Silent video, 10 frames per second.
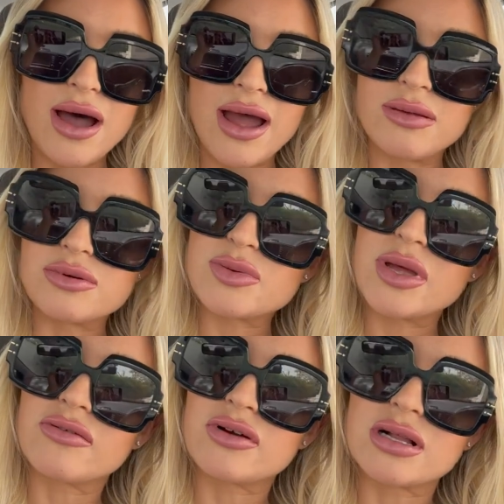I'm just
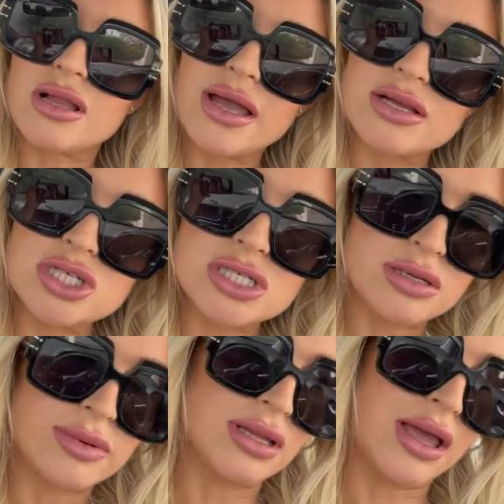waiting for a client. She's a
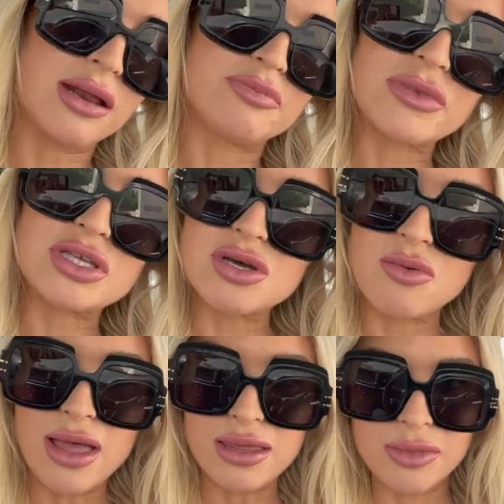little bit late. So
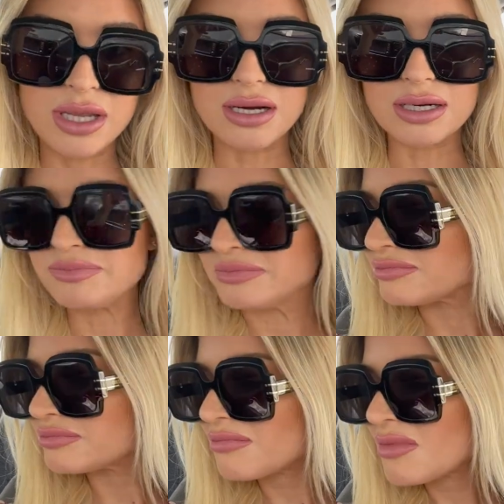while I'm here,
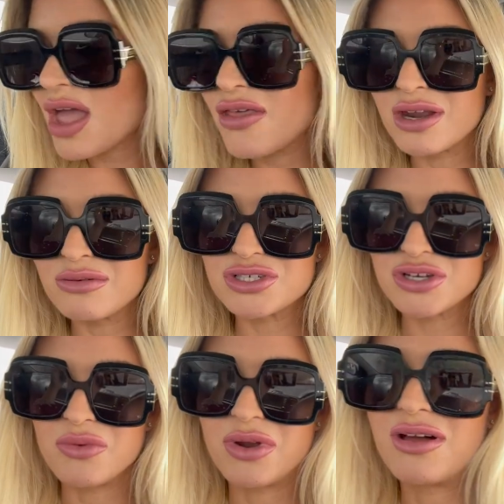I thought I would show
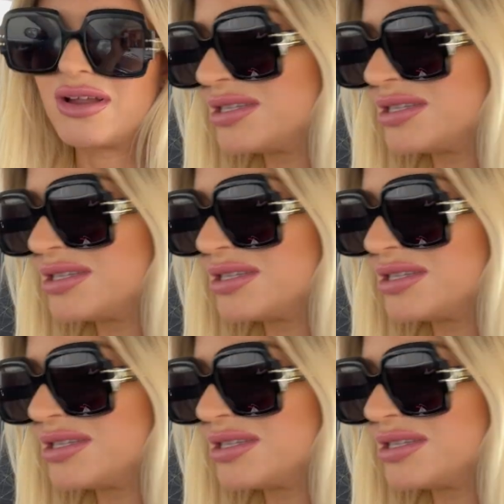you what I got in